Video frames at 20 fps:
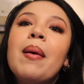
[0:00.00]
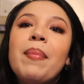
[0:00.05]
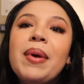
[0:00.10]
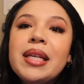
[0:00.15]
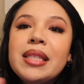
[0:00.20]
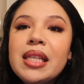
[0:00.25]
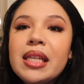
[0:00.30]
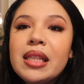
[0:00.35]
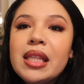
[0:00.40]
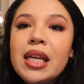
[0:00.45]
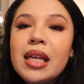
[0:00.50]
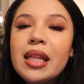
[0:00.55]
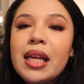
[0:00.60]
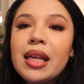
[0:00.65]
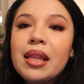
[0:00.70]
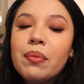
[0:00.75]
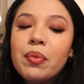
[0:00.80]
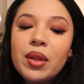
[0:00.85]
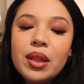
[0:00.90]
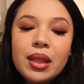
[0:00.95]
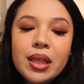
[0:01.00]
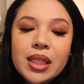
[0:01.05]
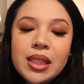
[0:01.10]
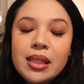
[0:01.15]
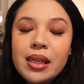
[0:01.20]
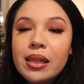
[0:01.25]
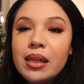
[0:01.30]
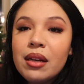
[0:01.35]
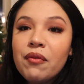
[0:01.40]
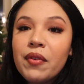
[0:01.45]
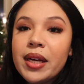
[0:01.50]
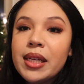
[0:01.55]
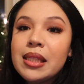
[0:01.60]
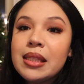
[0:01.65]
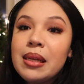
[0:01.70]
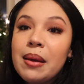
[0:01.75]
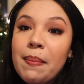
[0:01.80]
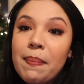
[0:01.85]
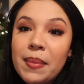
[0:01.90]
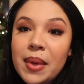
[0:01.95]
Basically, like what this signifies
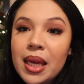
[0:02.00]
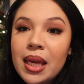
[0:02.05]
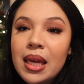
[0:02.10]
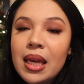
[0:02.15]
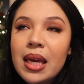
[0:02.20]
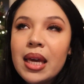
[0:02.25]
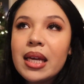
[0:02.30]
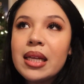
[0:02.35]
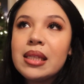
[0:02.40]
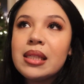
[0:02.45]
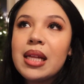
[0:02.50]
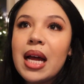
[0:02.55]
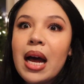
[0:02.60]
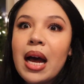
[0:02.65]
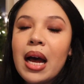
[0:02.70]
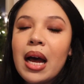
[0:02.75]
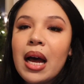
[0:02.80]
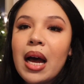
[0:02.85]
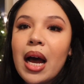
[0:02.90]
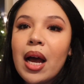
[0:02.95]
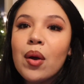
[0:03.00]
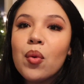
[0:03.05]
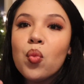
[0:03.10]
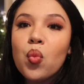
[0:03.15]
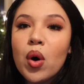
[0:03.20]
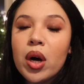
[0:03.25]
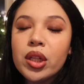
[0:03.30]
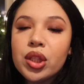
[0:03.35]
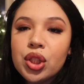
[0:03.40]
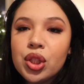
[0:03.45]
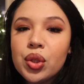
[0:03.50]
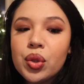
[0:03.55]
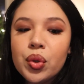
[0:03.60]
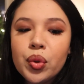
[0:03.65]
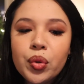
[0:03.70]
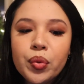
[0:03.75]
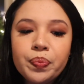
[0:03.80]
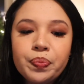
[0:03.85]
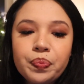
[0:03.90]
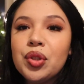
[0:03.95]
to me is that I want
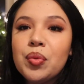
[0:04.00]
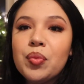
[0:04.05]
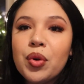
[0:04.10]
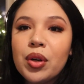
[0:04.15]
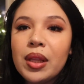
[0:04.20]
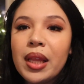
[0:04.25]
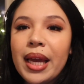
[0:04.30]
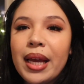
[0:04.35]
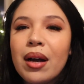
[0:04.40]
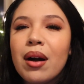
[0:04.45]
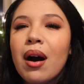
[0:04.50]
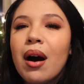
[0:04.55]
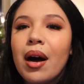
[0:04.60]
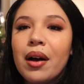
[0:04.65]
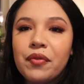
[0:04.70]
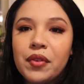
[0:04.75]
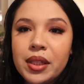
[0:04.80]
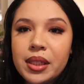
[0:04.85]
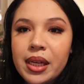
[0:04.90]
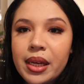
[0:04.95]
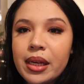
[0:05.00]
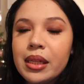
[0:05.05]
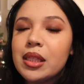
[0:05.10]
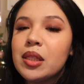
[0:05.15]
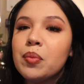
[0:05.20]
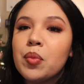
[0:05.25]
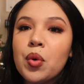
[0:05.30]
to do more like coffee dates,